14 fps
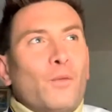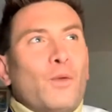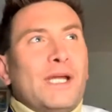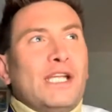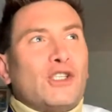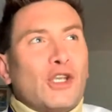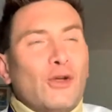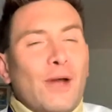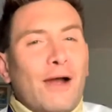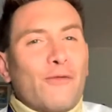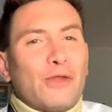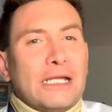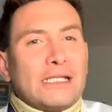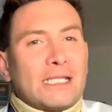we do have
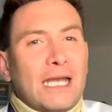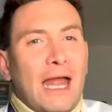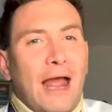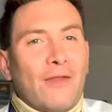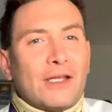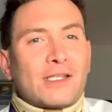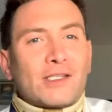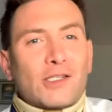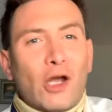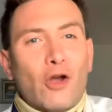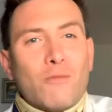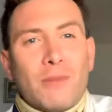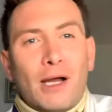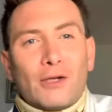the internet, and there's
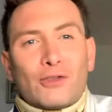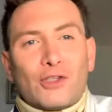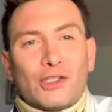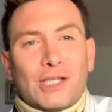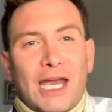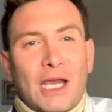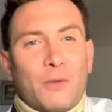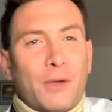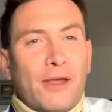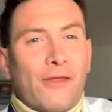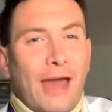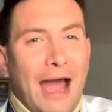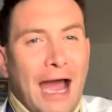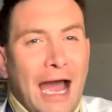so much today with
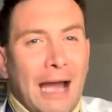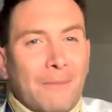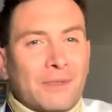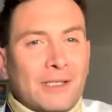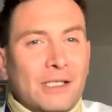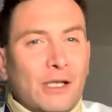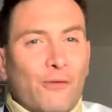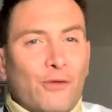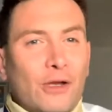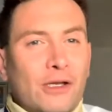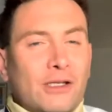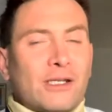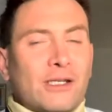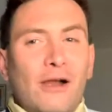apps and
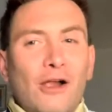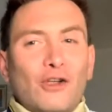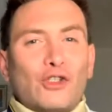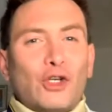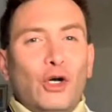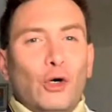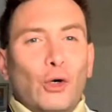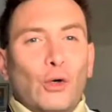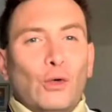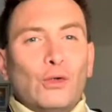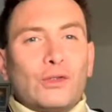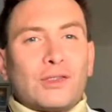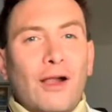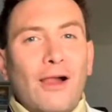different
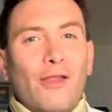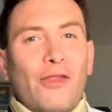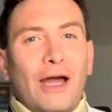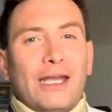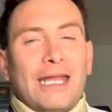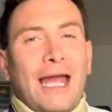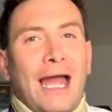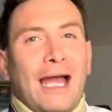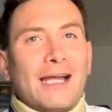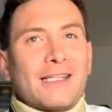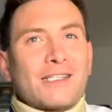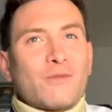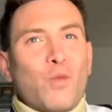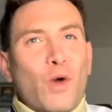tools that it
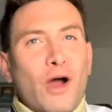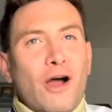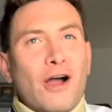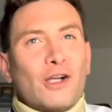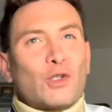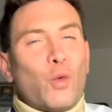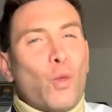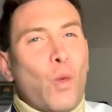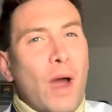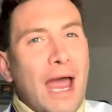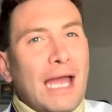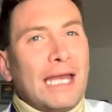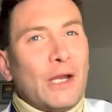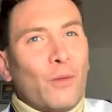has worked
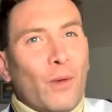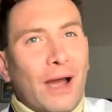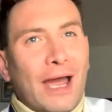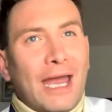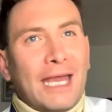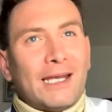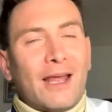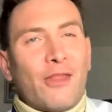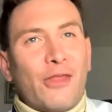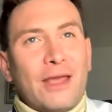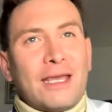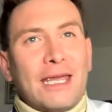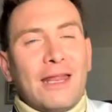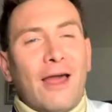well in a way. And I
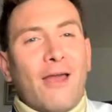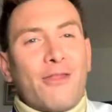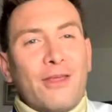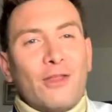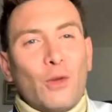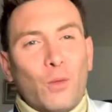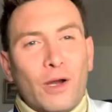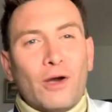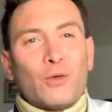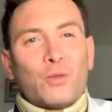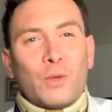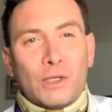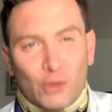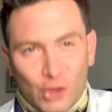think it, I think the world
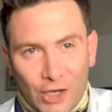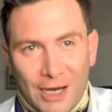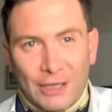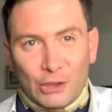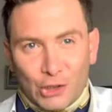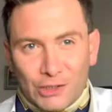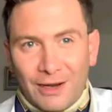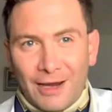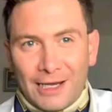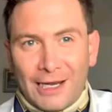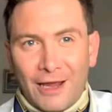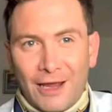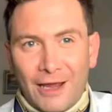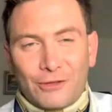will change
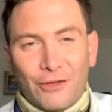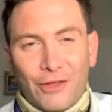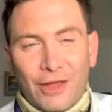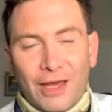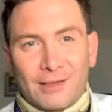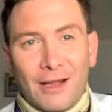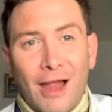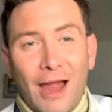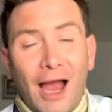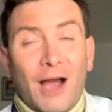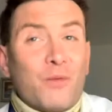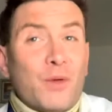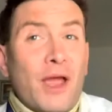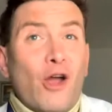slightly after this,
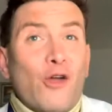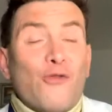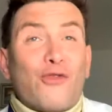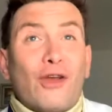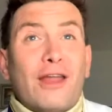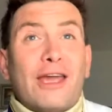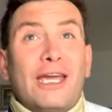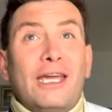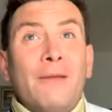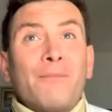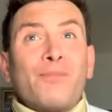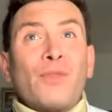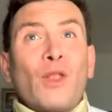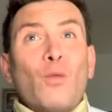and we hopefully
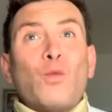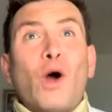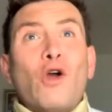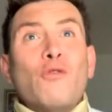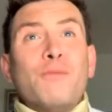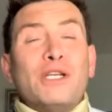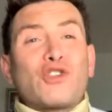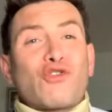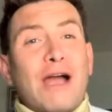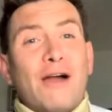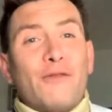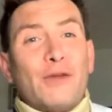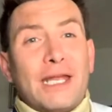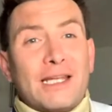won't be
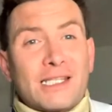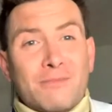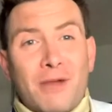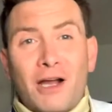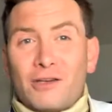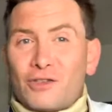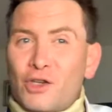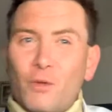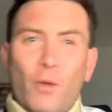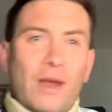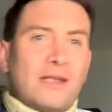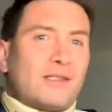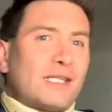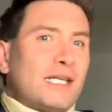traveling as much to
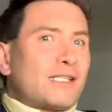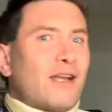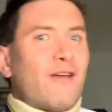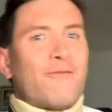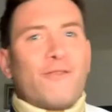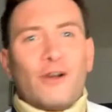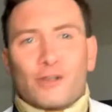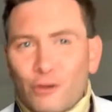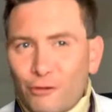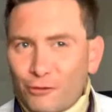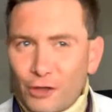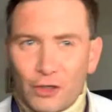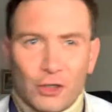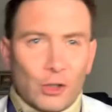waste things like fossil
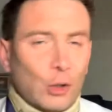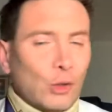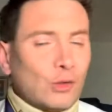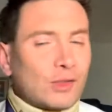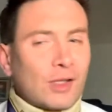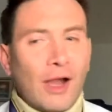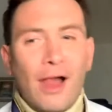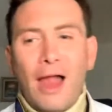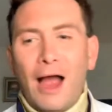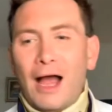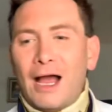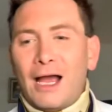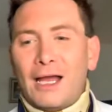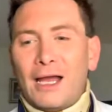fuels
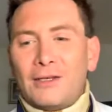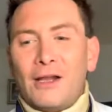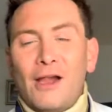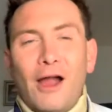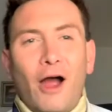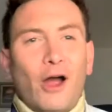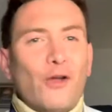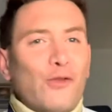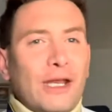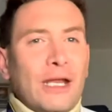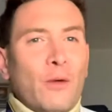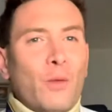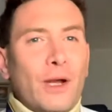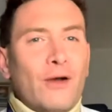and hopefully
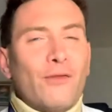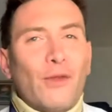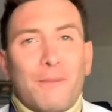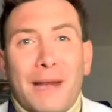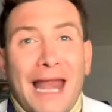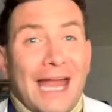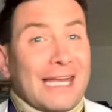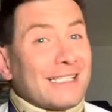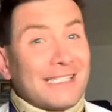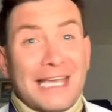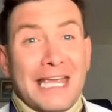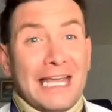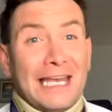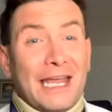it will the planet's
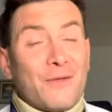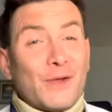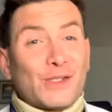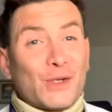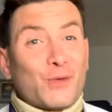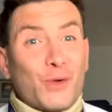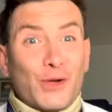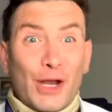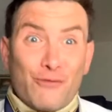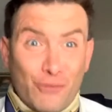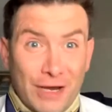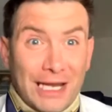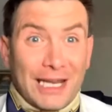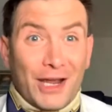healing which is what i'm
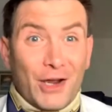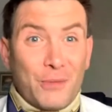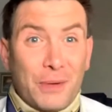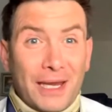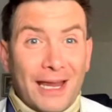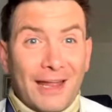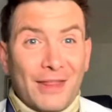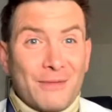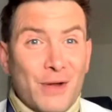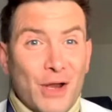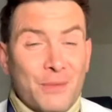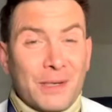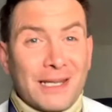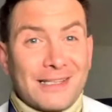really hoping at the
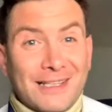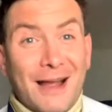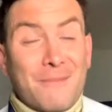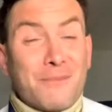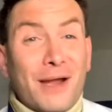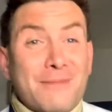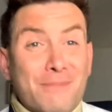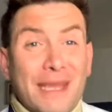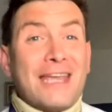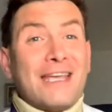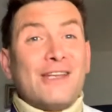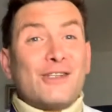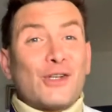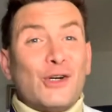moment is that by being
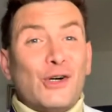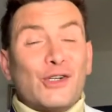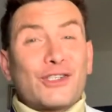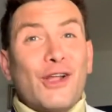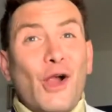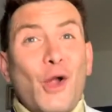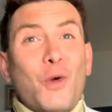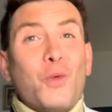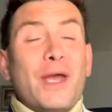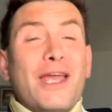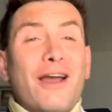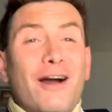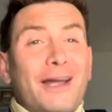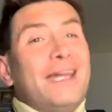indoors we
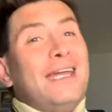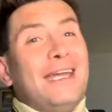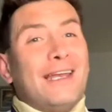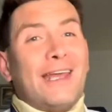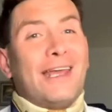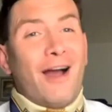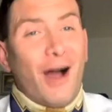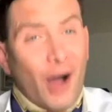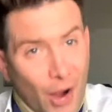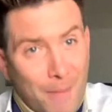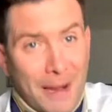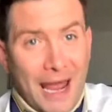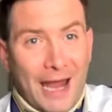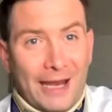are healing
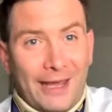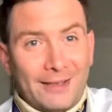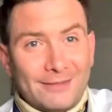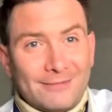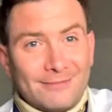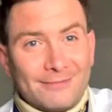our planet